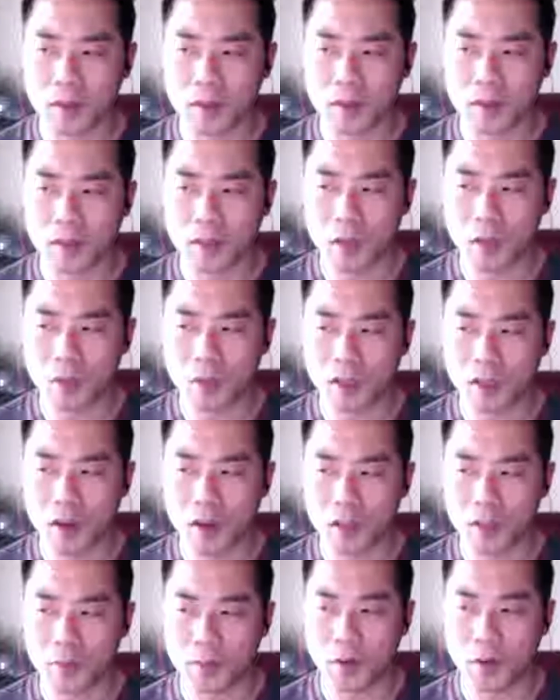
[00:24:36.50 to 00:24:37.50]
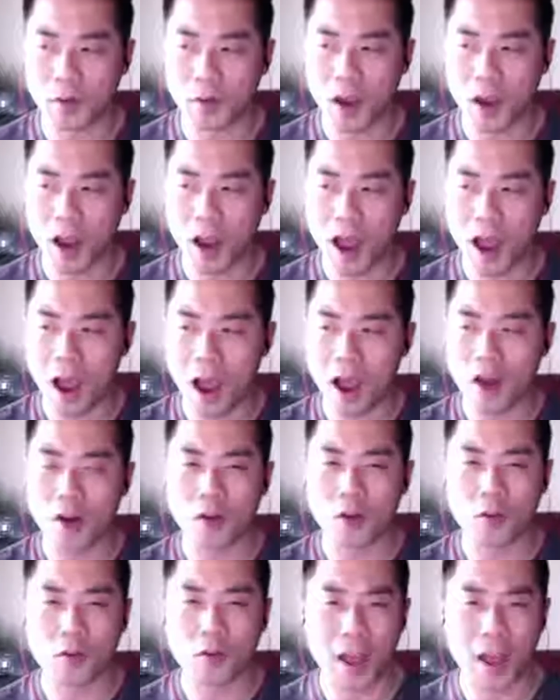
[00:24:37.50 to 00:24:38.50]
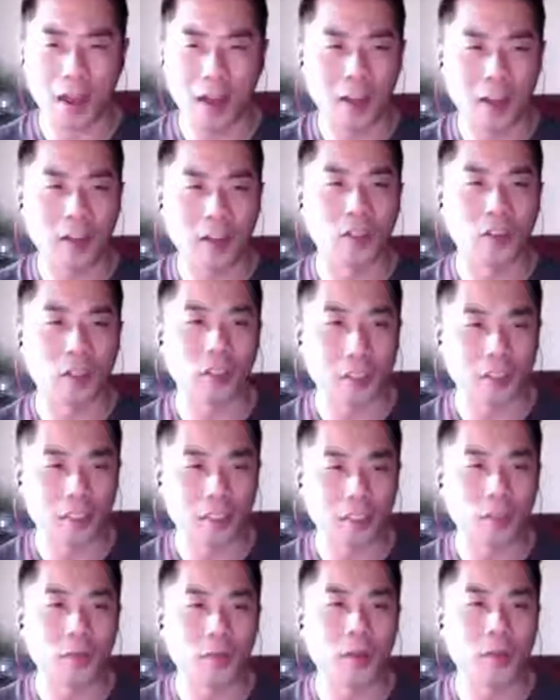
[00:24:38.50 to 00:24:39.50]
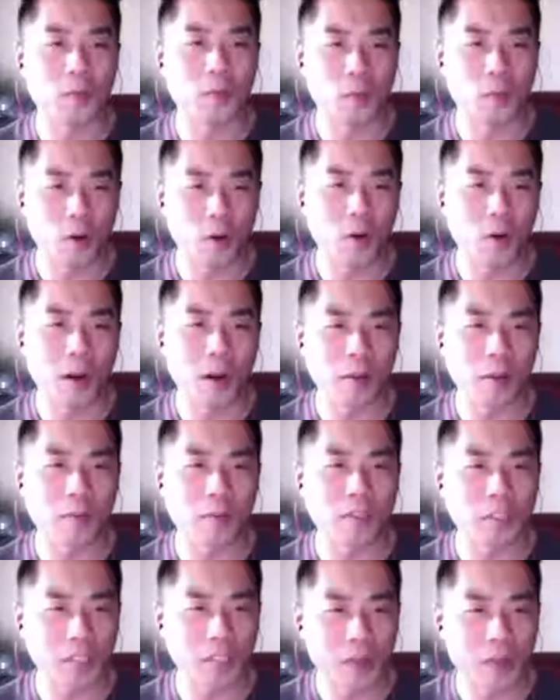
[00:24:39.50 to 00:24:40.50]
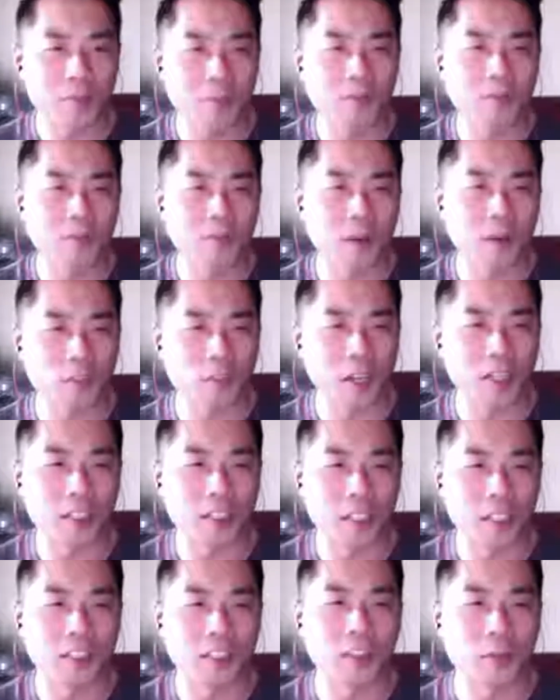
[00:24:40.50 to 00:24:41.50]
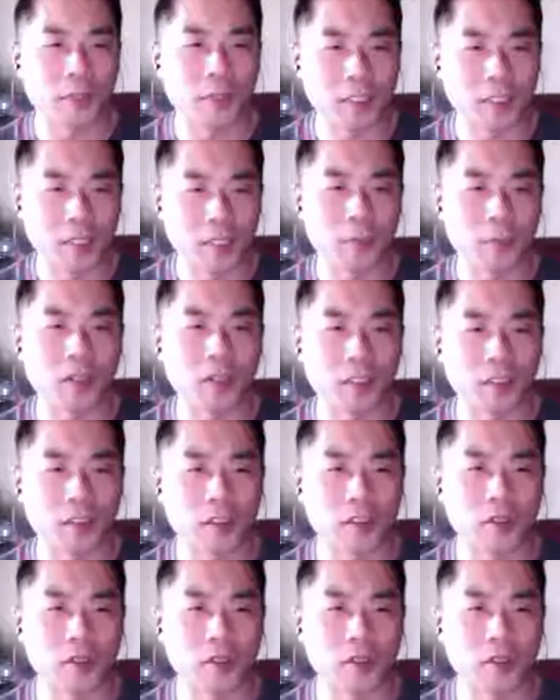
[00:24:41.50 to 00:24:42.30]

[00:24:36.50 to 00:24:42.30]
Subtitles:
can we talk about how that kind of looks a little bit more? I'm trying to dig a little bit deeper into